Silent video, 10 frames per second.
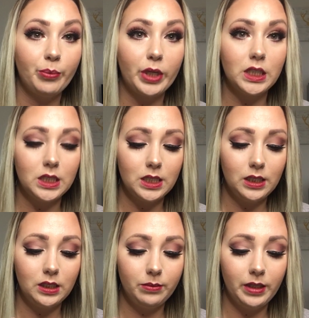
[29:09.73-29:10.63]
Burns a
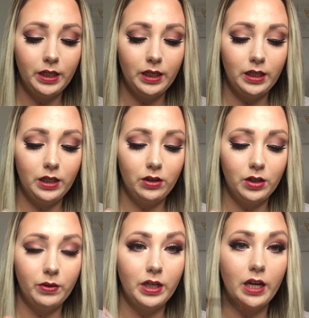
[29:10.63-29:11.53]
little bit, and then you
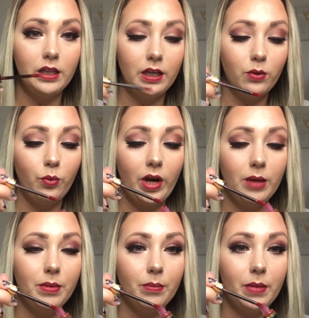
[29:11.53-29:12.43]
go in. I like
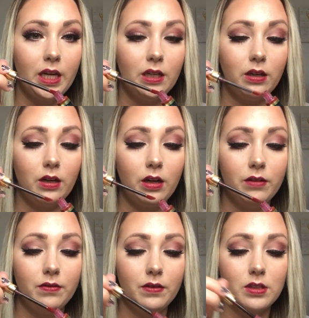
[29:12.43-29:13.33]
wipe mine
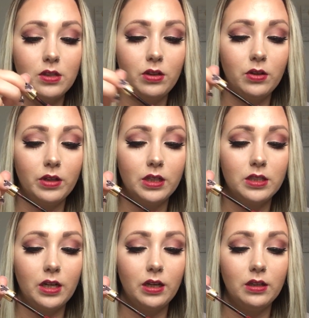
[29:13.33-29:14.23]
off so you don't get a
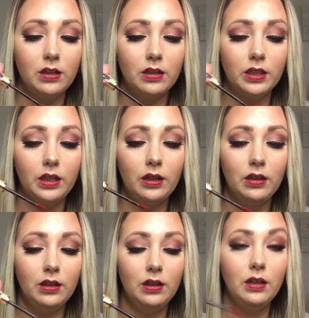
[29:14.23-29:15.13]
ton on there.
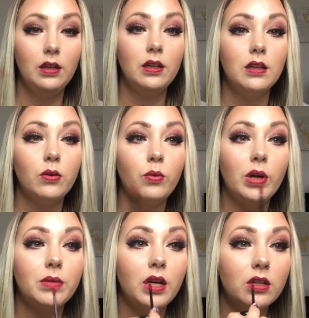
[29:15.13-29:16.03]

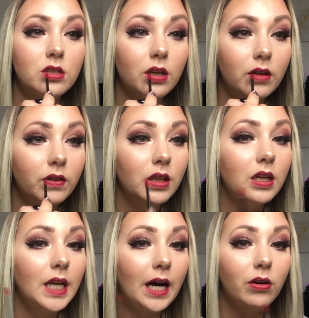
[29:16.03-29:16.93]
Wipe the extra off, and
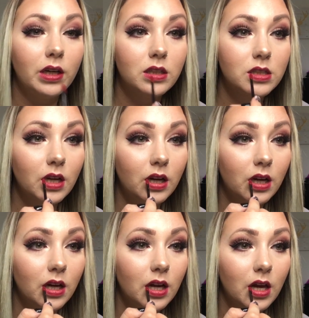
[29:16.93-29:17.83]
then now I just kind
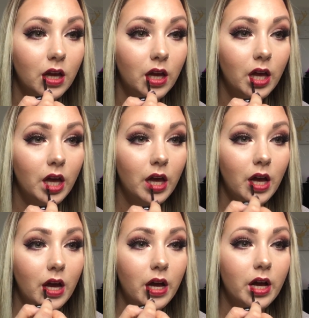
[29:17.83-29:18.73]
of
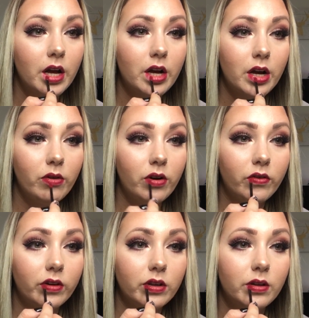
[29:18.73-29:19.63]
go
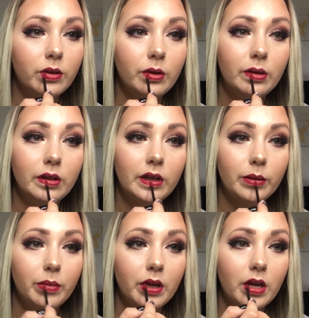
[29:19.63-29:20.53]
over the whole
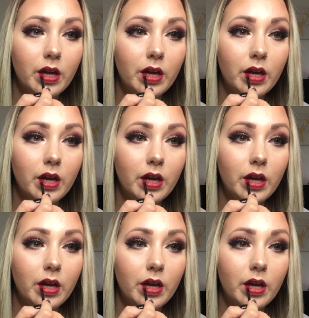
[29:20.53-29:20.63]
lip.